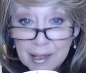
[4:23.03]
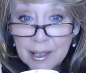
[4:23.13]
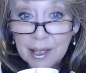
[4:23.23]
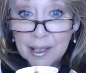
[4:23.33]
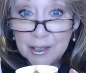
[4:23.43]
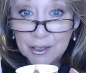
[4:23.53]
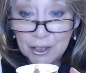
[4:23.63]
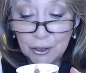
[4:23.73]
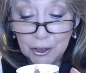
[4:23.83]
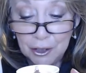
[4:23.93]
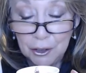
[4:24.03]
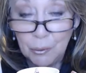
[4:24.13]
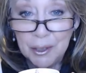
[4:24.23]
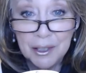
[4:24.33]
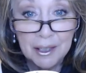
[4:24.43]
It is so good. You
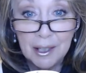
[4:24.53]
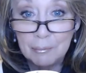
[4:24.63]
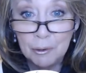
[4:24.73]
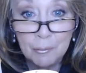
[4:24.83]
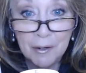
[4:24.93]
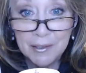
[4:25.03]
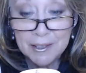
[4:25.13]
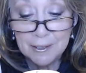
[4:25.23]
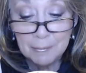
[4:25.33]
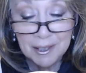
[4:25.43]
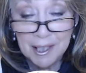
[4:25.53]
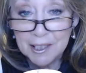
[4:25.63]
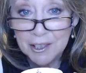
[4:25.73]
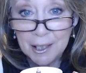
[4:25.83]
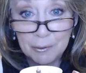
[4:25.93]
wouldn't think that blueberry cinnamon
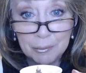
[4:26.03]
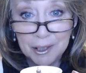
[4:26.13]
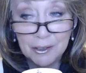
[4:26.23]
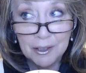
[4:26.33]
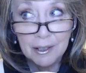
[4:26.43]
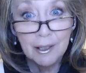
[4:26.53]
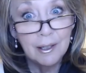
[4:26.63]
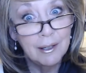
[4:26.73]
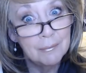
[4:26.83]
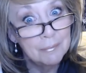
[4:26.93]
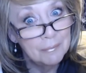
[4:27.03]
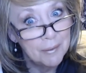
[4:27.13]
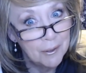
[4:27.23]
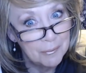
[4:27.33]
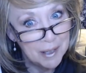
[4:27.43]
latte would be good.
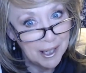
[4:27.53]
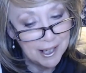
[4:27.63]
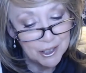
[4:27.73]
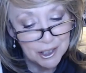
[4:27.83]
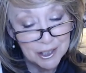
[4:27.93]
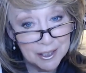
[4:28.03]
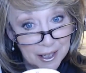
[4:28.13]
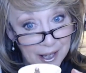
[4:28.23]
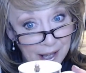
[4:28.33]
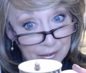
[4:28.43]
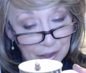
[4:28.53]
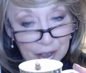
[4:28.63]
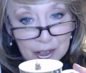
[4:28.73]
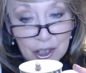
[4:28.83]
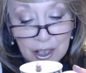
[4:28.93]
Oh my gosh, it's ever
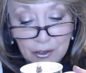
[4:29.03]
good. Cheers,